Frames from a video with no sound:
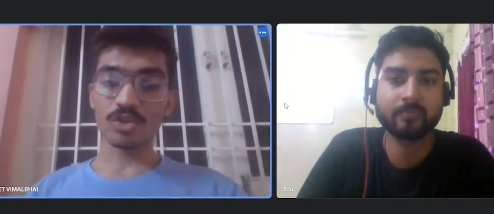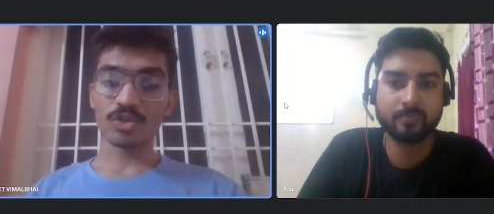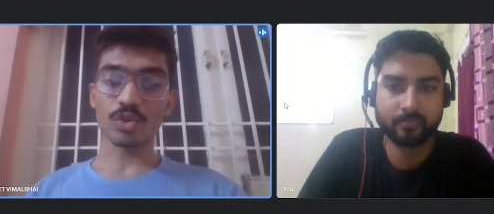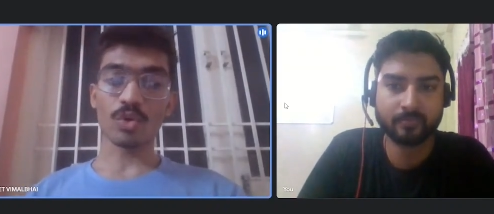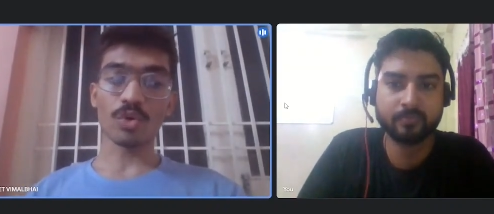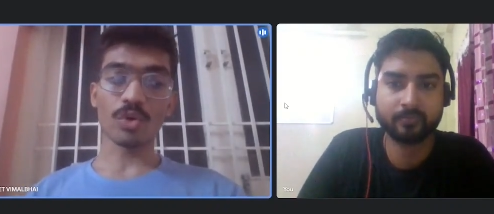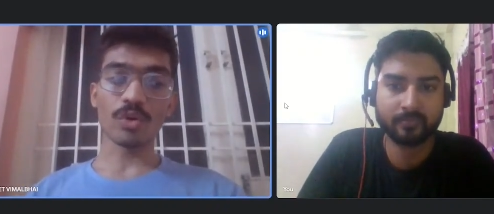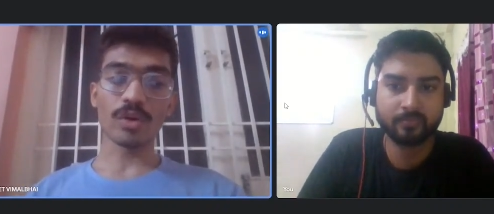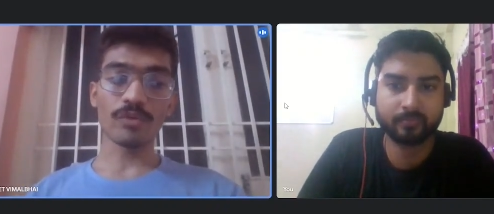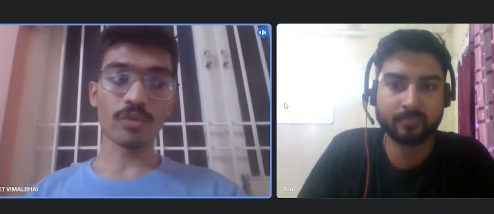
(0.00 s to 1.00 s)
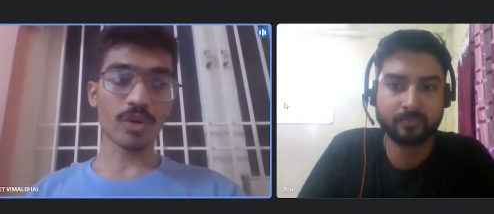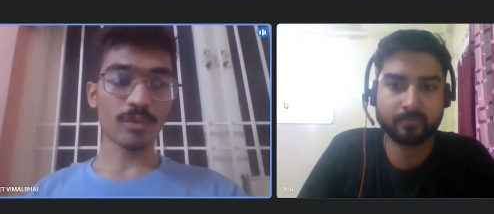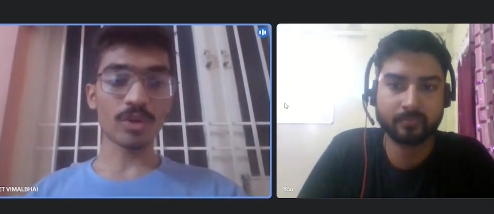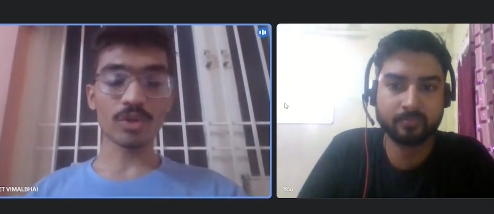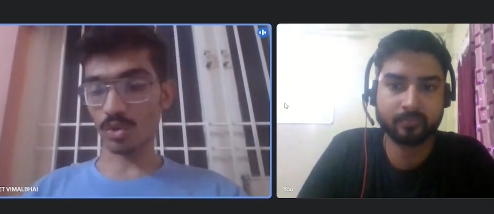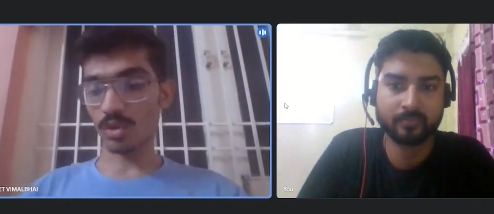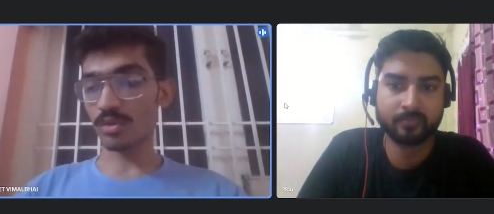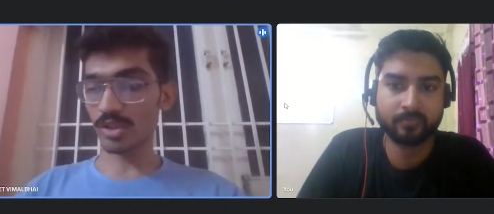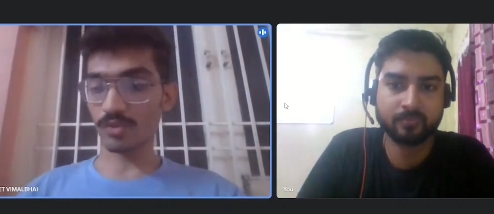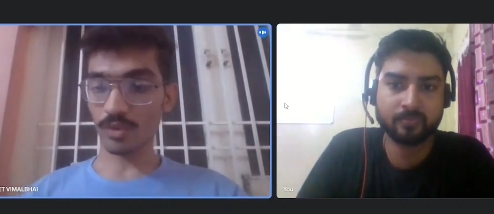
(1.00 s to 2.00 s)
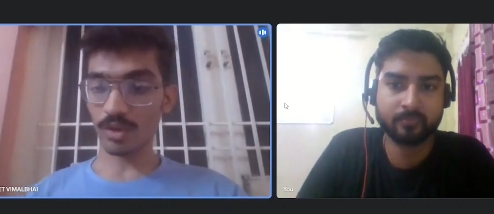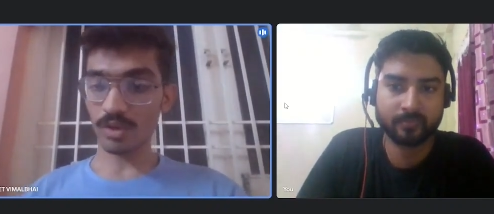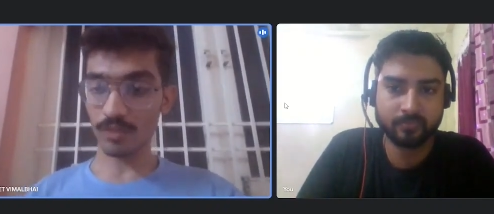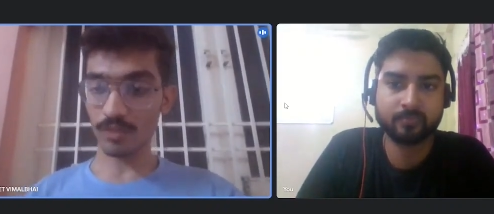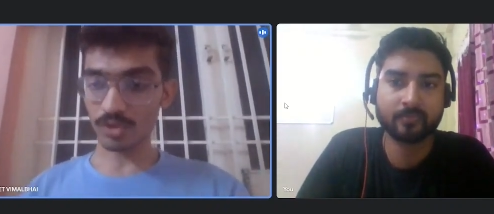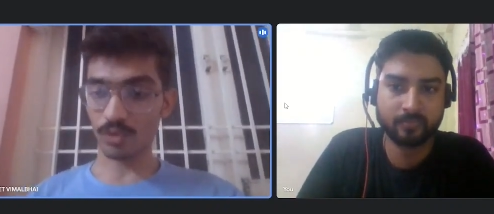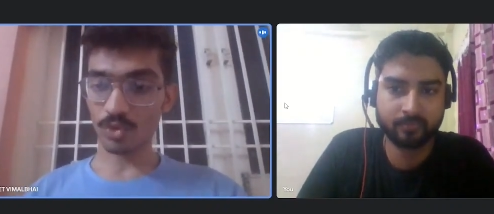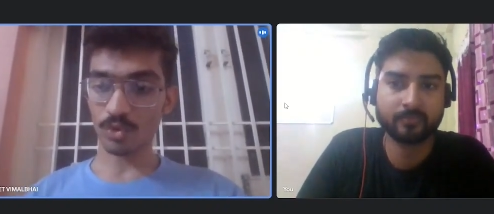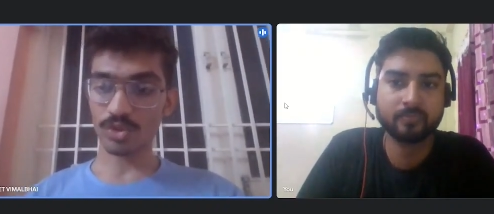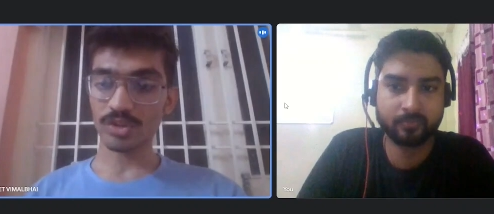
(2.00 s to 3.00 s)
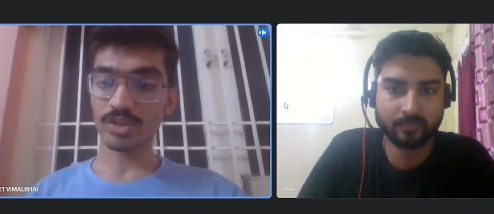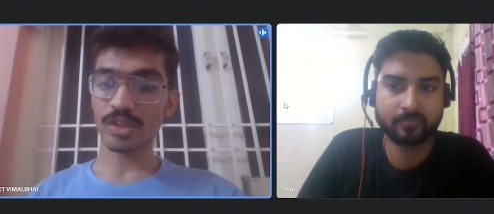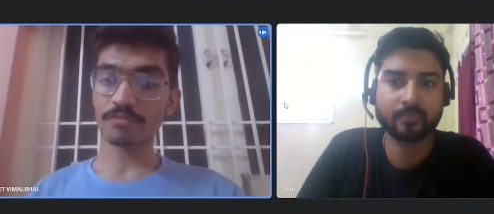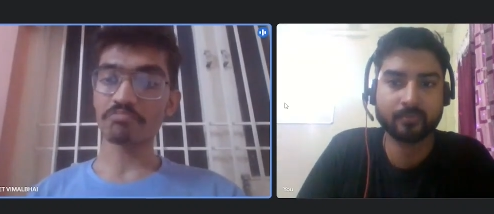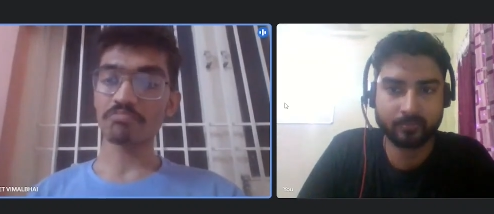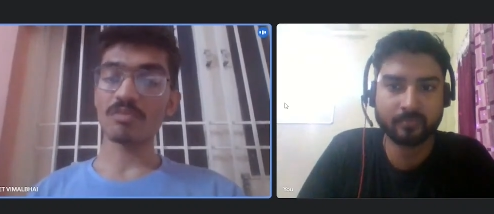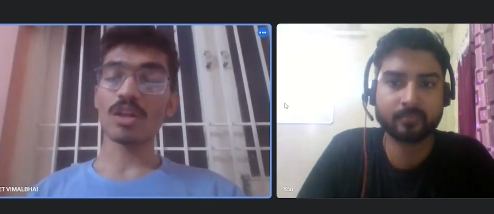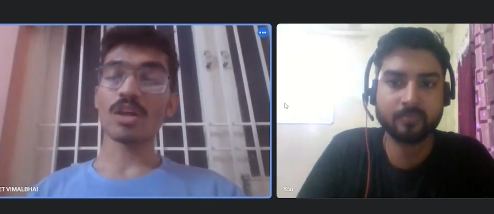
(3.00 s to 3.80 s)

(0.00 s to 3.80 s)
Speaker 1: So if you are able to solve this for first four questions, then